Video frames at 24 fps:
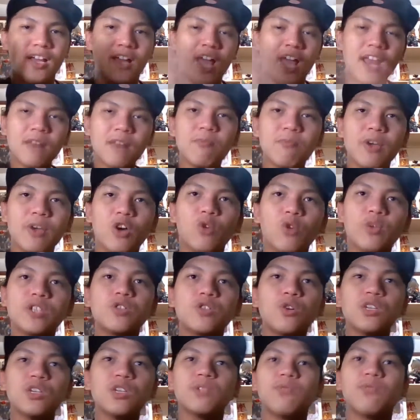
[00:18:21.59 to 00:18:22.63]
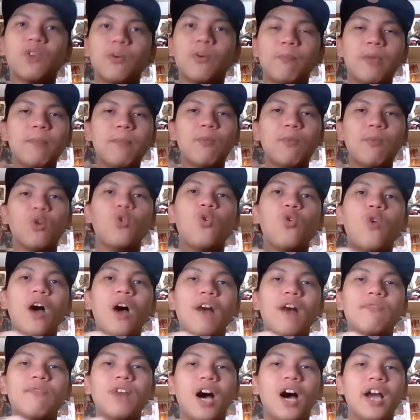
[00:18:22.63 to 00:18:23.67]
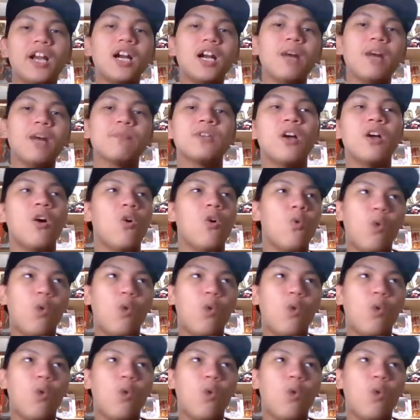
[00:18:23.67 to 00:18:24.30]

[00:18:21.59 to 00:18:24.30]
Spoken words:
NBA always goes for people who have the higher ups.